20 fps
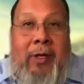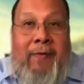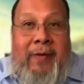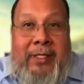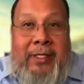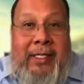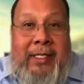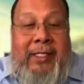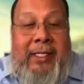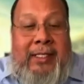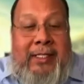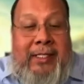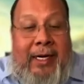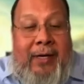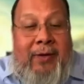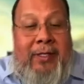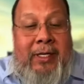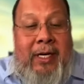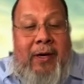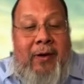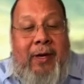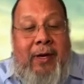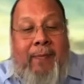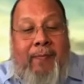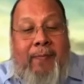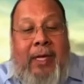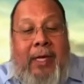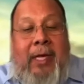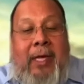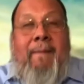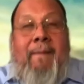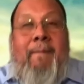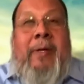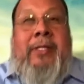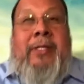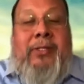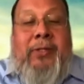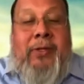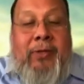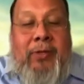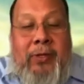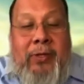of Assistant Secretary, Mr.